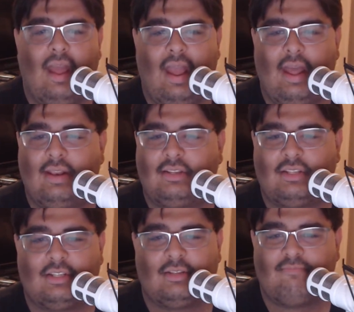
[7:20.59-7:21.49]
and you
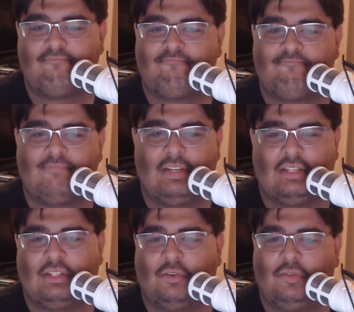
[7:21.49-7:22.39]
just
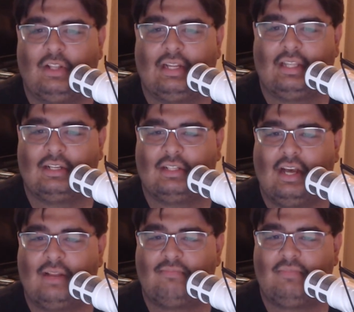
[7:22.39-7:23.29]
don't feel like there's a
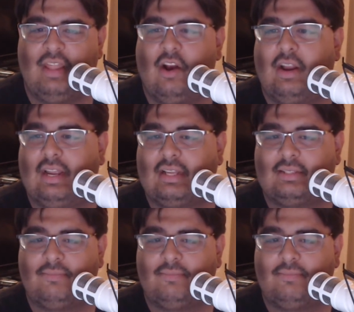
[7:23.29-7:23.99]
lot there, I guess.